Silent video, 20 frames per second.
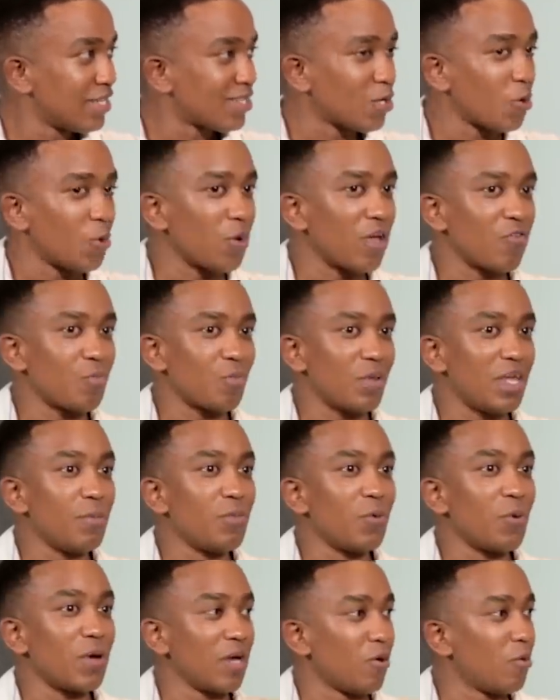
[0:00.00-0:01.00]
So if
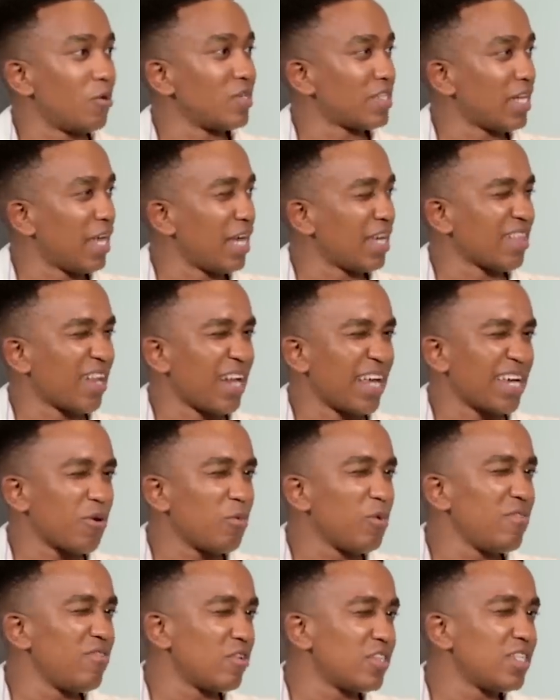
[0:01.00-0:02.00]
people hear what yeah. we're saying, they're like,
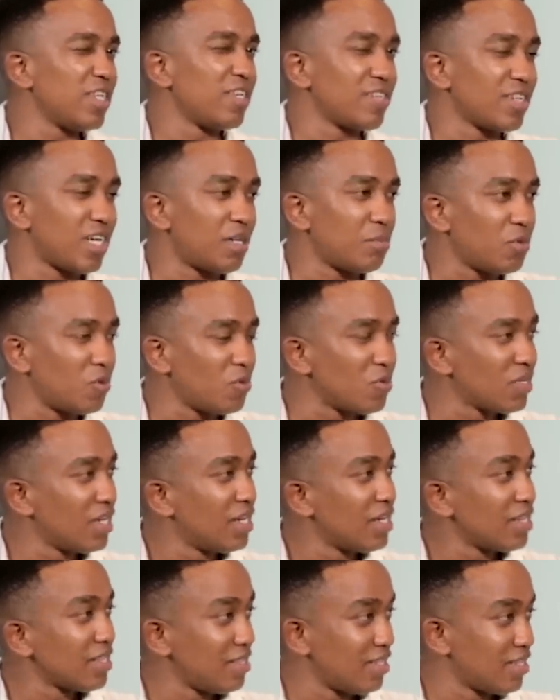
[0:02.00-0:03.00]
we've not seen examples.
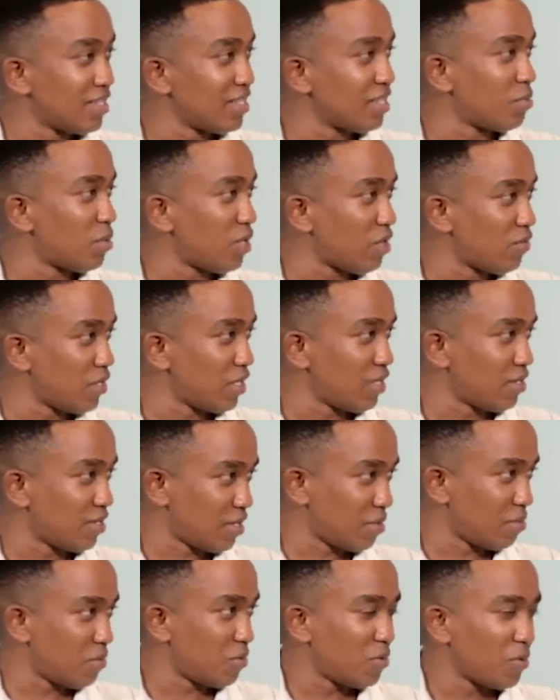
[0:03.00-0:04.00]
This is a perfect
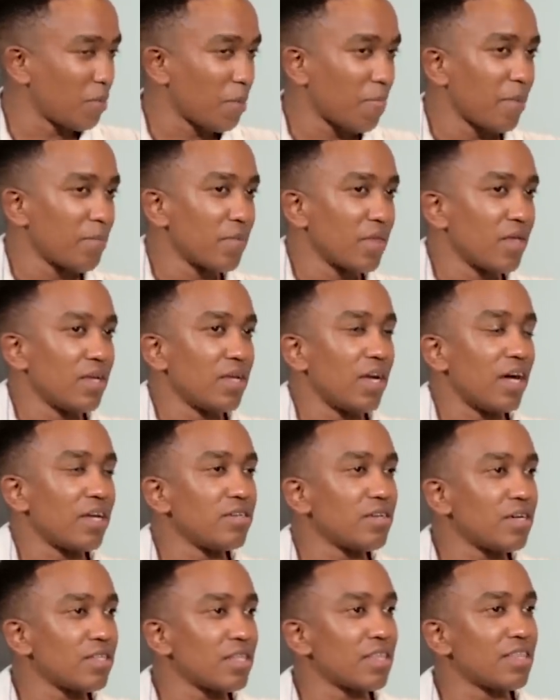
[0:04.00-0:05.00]
example. Yeah.
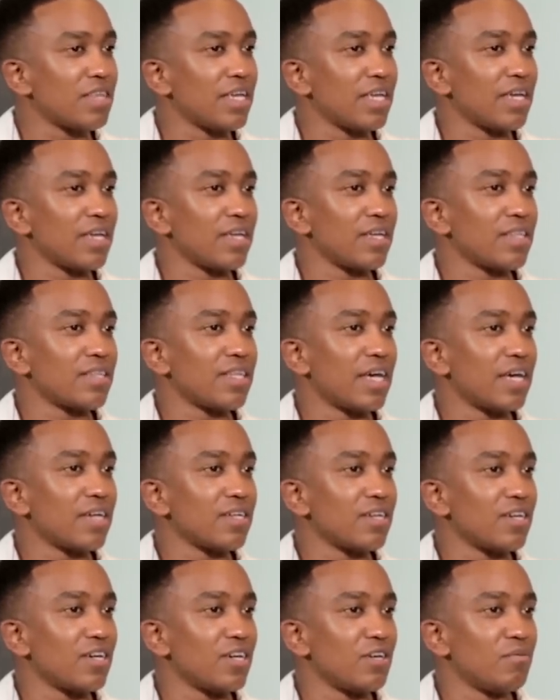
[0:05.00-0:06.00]
Another thing
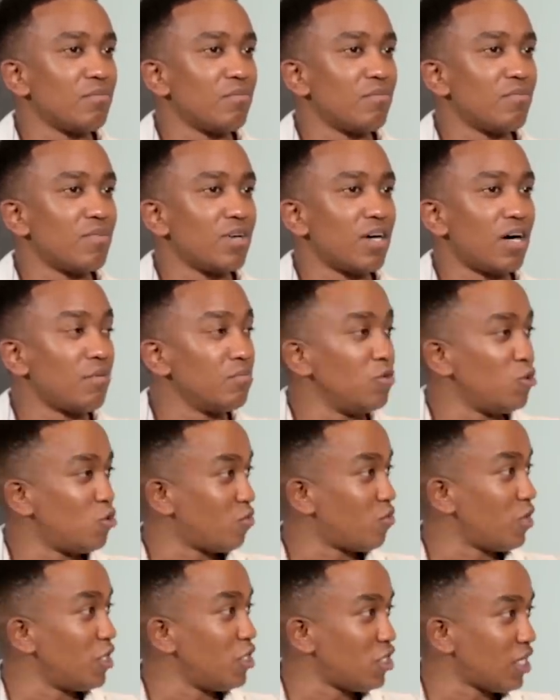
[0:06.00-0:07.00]
that um, our
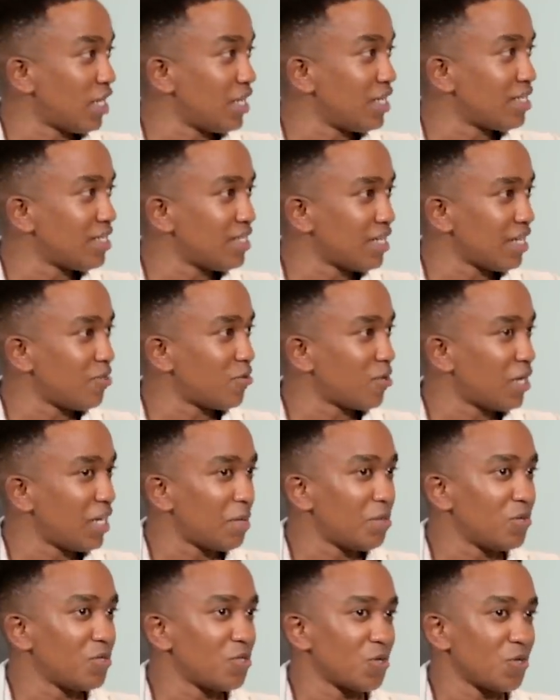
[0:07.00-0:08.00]
mutual friend Janet said on our
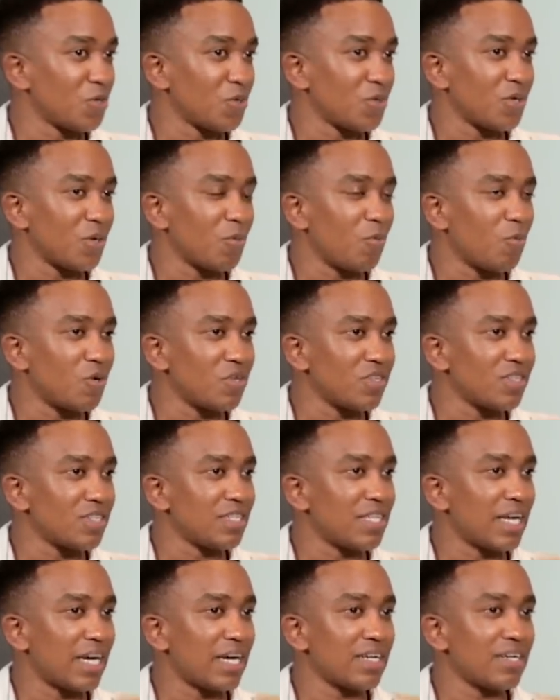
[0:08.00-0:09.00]
episode was
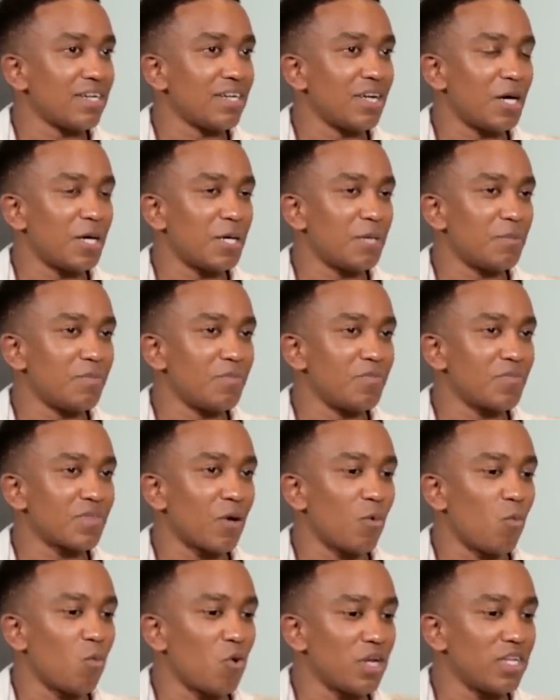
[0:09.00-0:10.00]
that um,
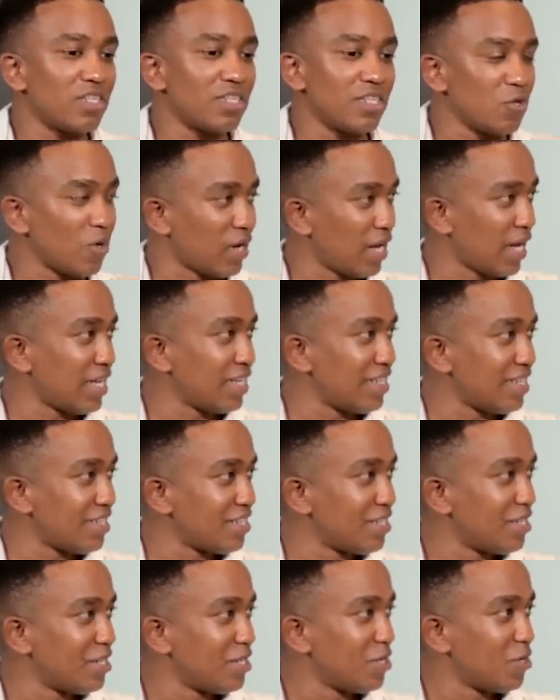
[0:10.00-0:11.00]
what is in your
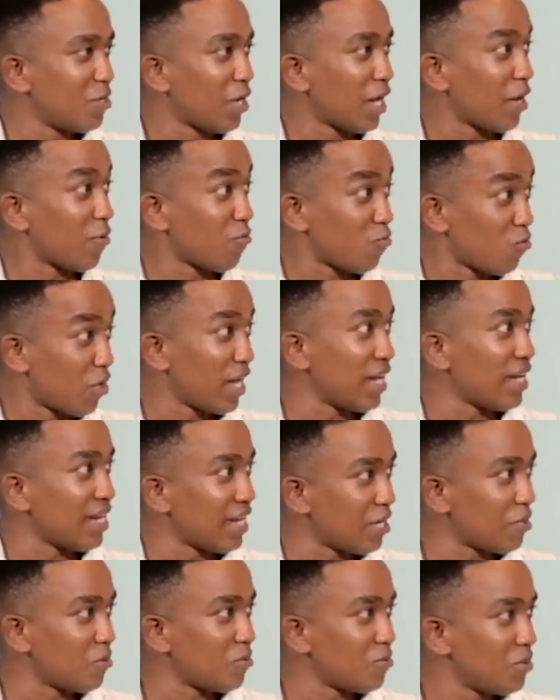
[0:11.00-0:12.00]
hand, like right
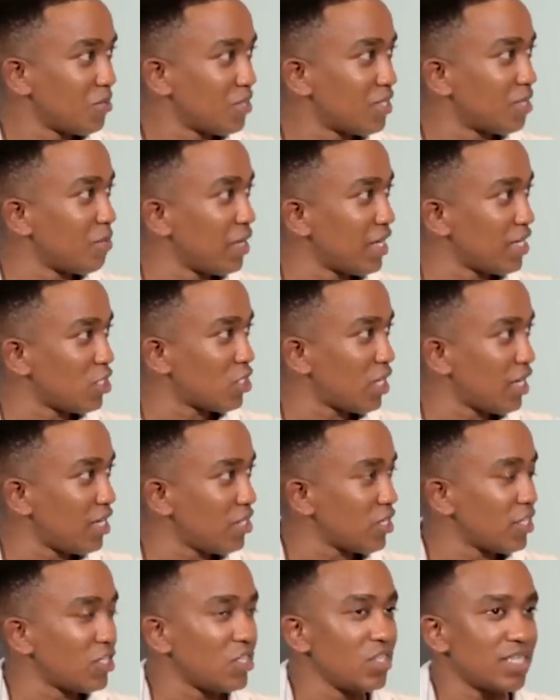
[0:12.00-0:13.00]
now, to yeah. make
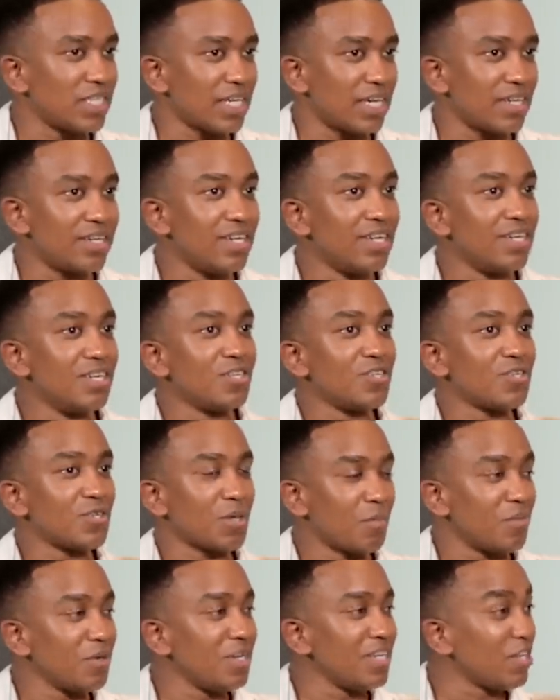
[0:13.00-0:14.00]
change. And she said,
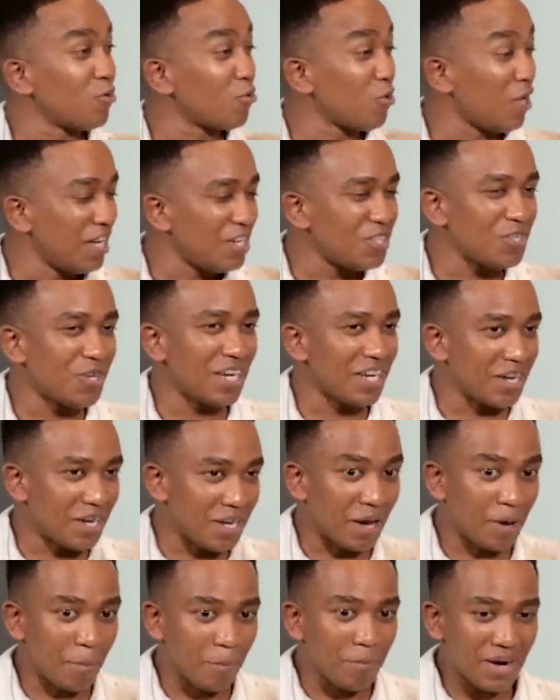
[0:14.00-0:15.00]
somebody, you're
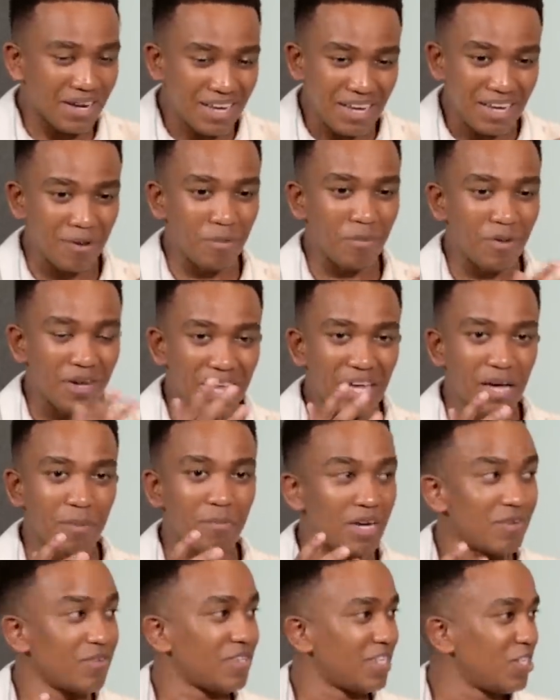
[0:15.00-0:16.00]
literally like a
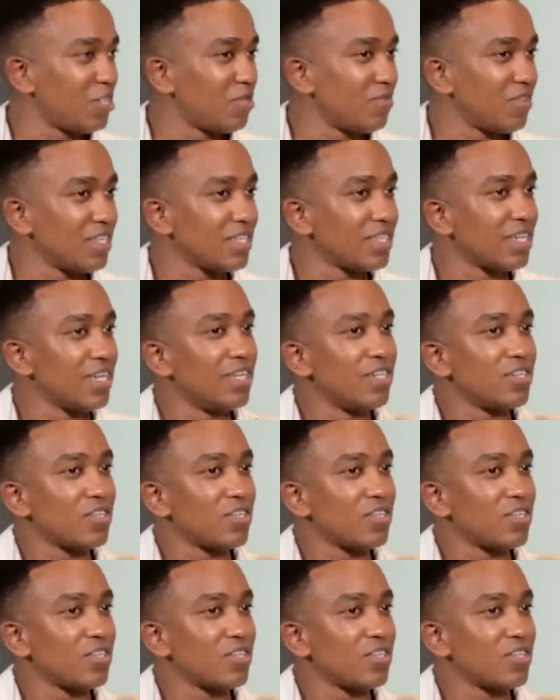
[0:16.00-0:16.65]
manifestation of this.